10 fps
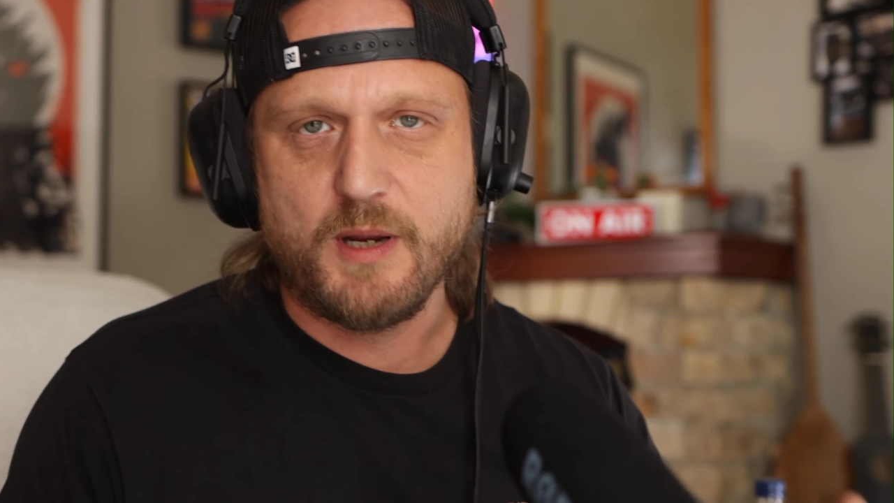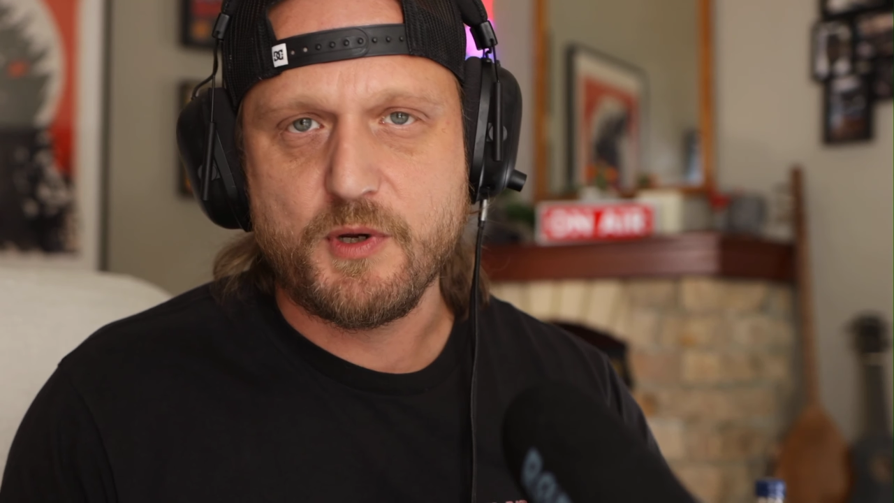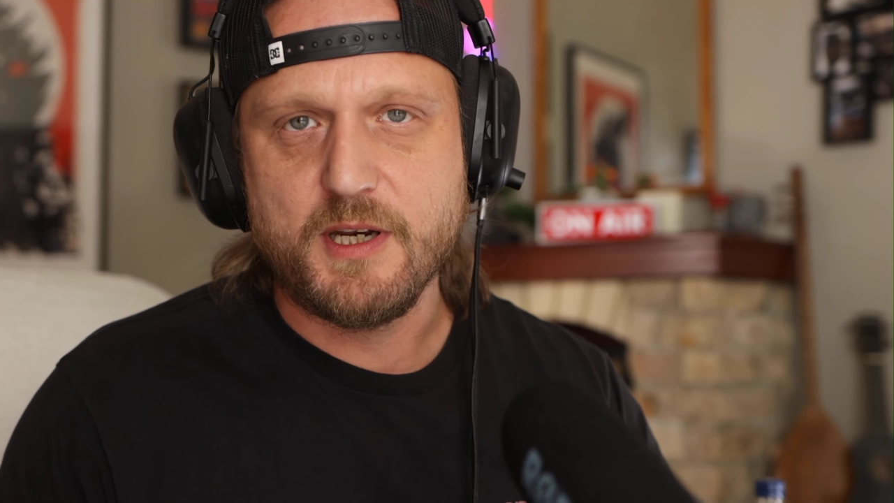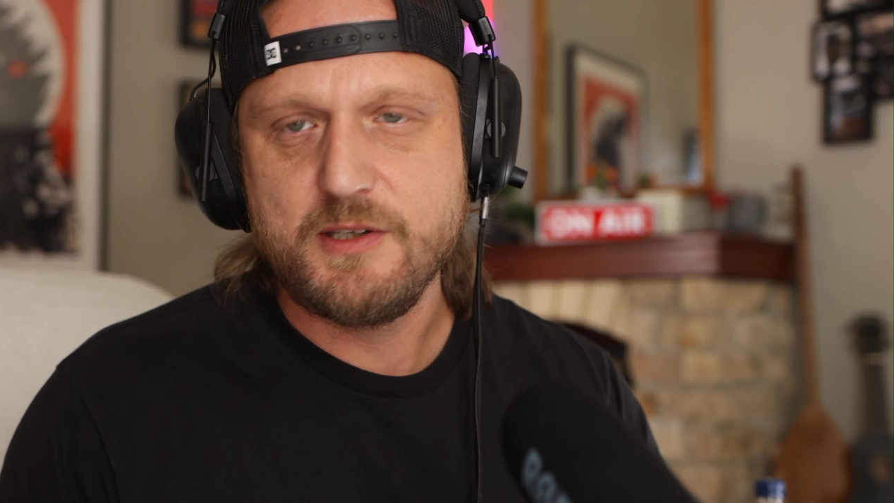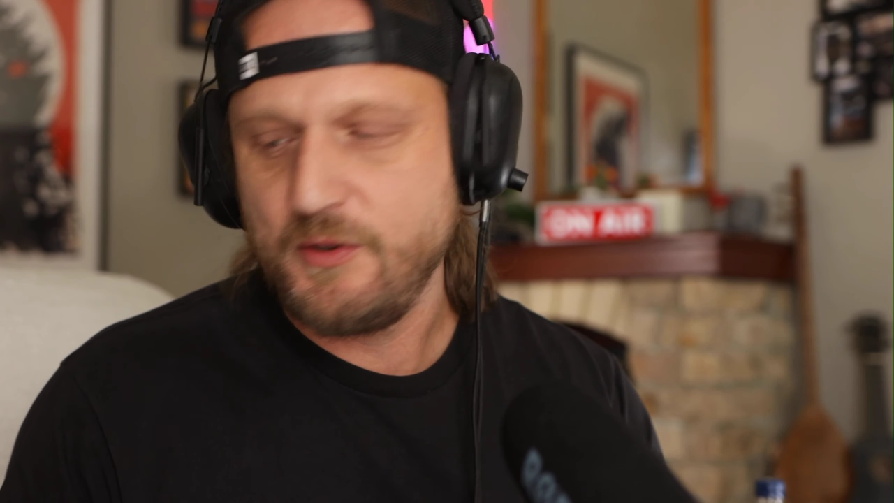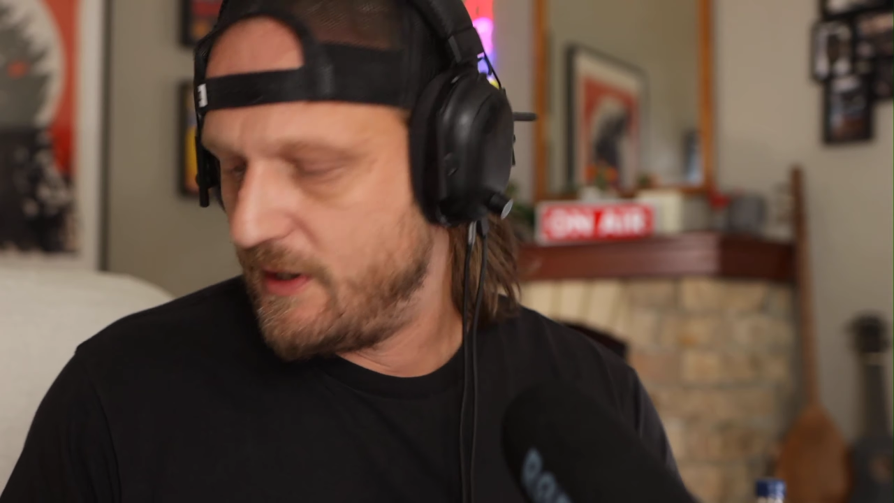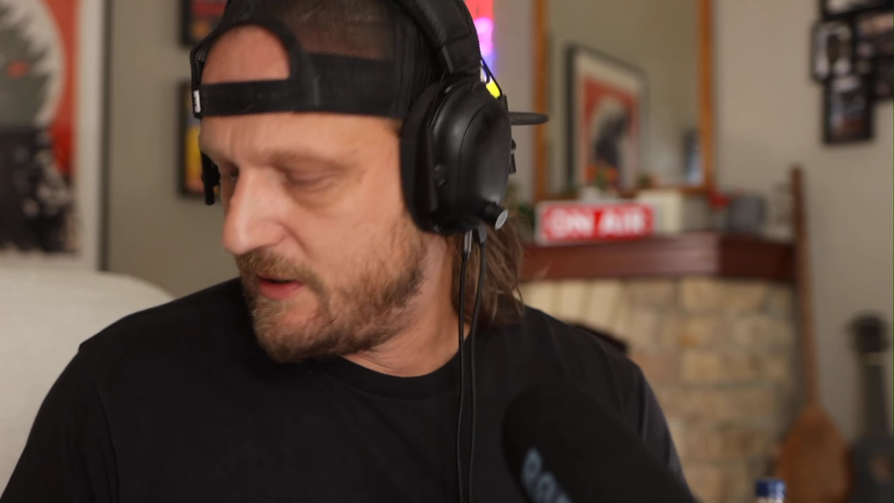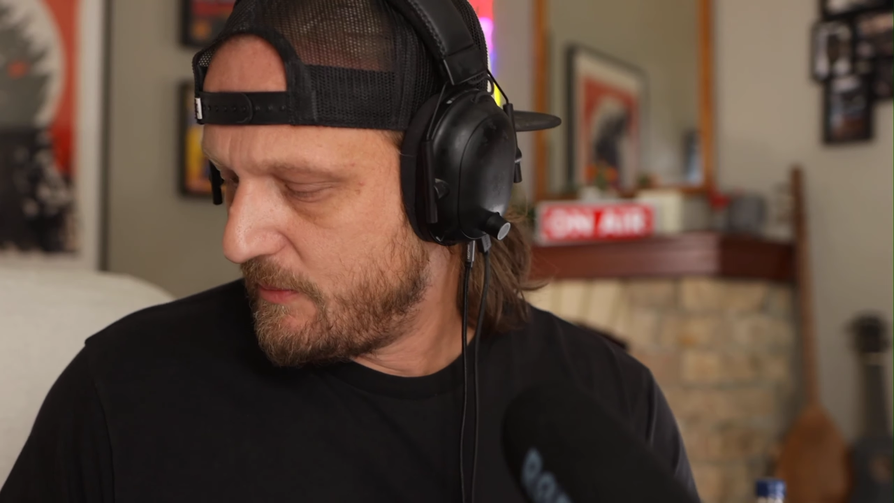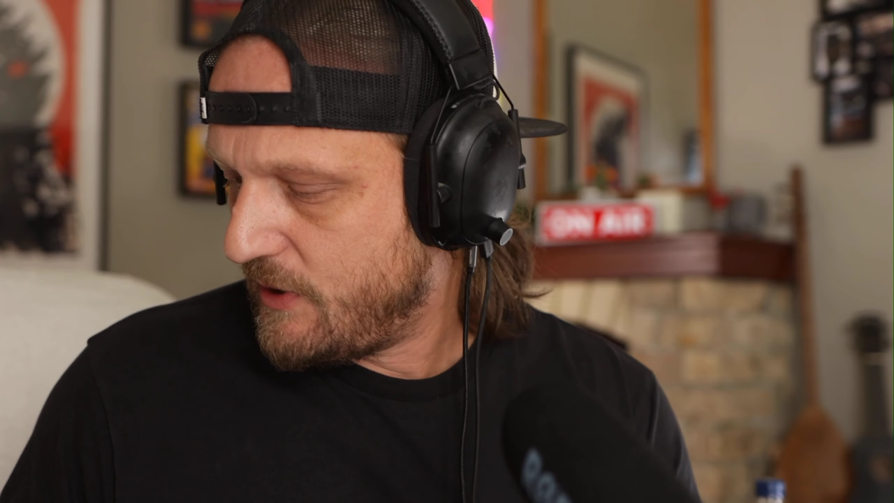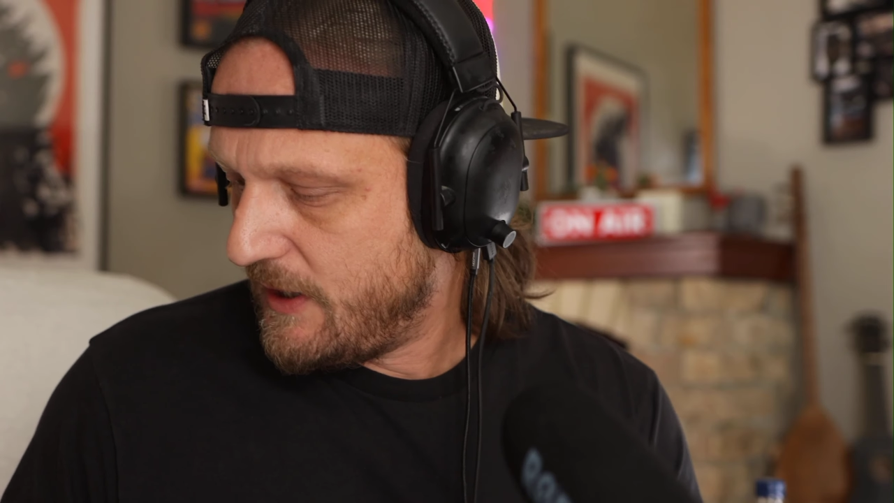I'm going to do is
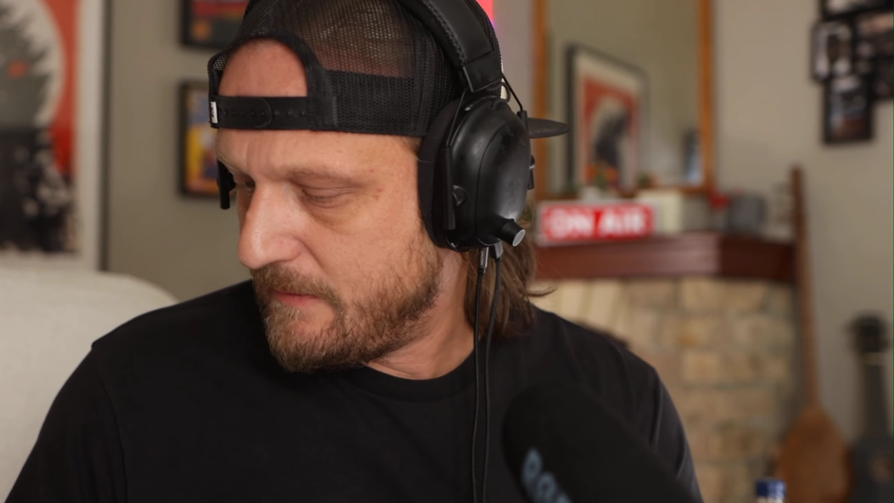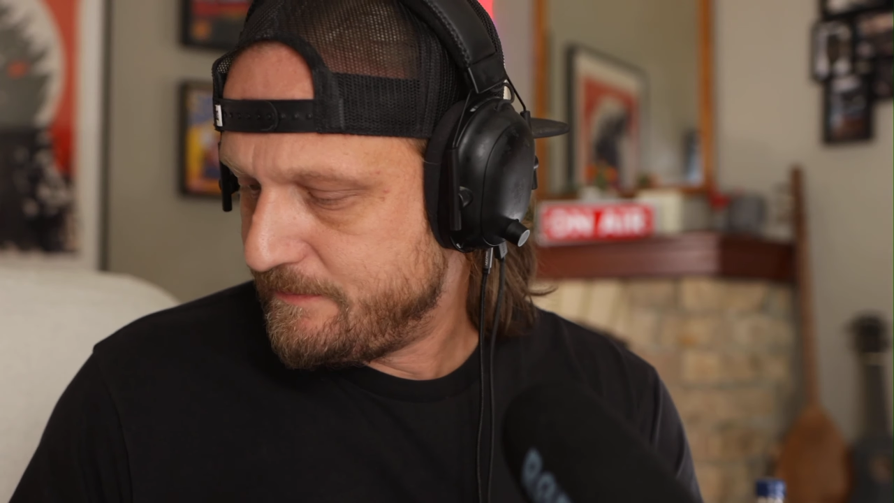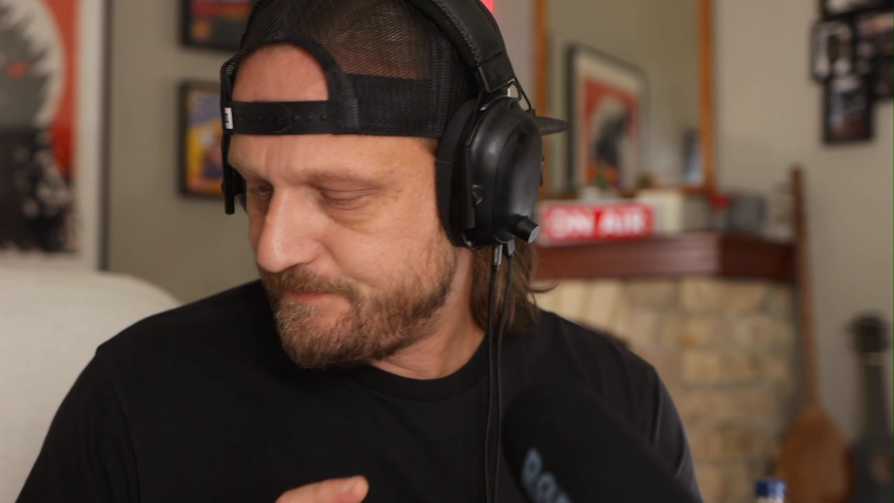I'm going to